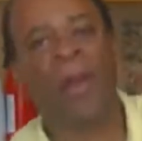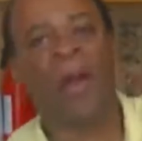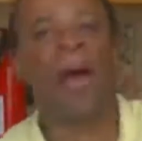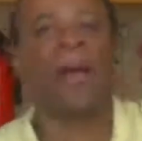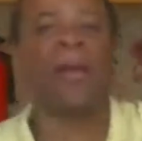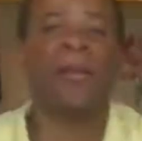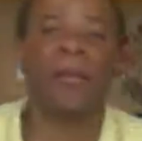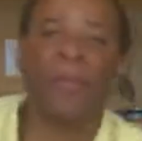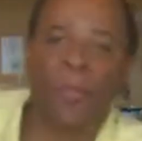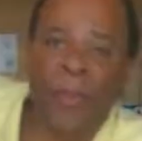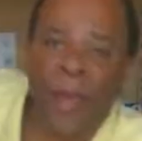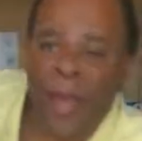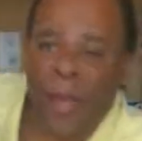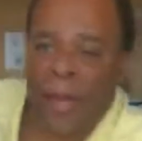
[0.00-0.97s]
I lit the
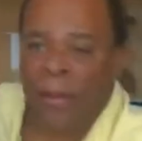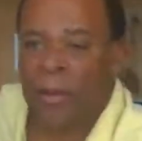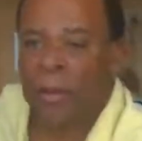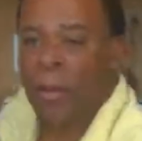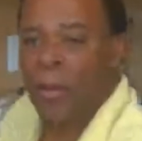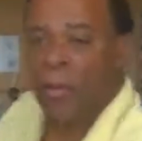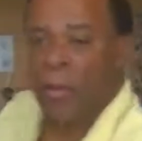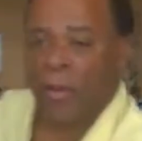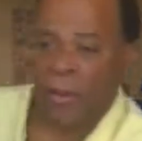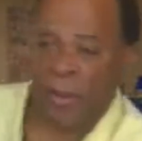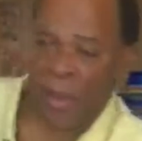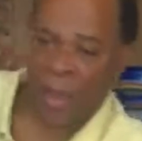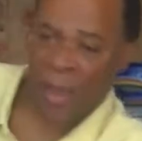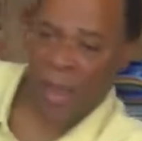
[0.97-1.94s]
pan with
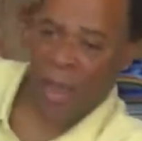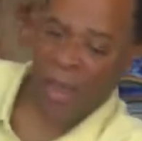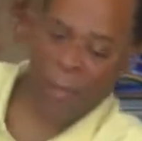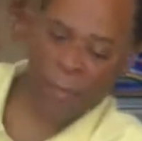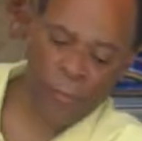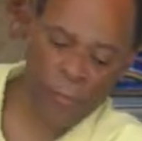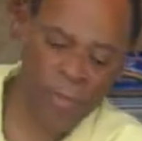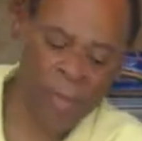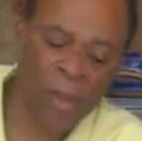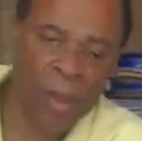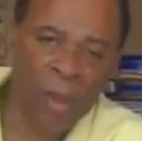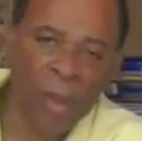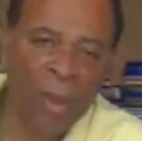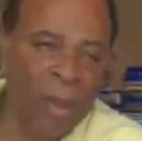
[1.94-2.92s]
the
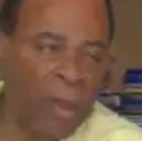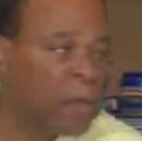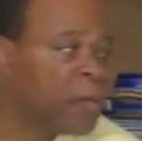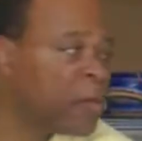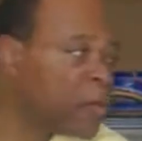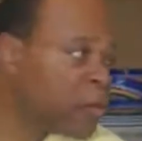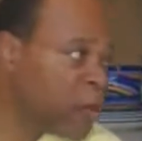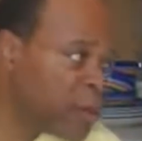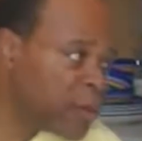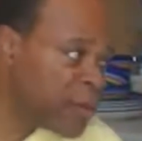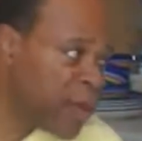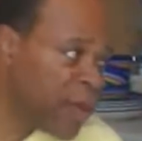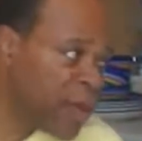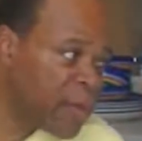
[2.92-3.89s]

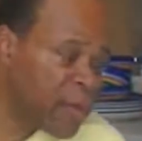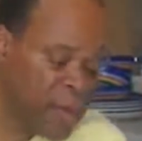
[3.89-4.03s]
sauteed